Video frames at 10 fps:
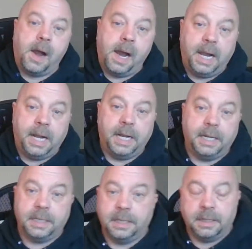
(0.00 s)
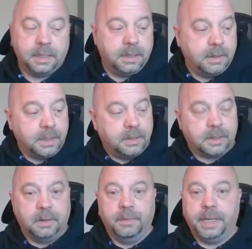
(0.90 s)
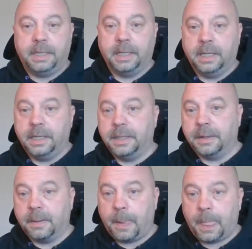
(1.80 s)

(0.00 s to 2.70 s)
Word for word: and it only took a week to get here.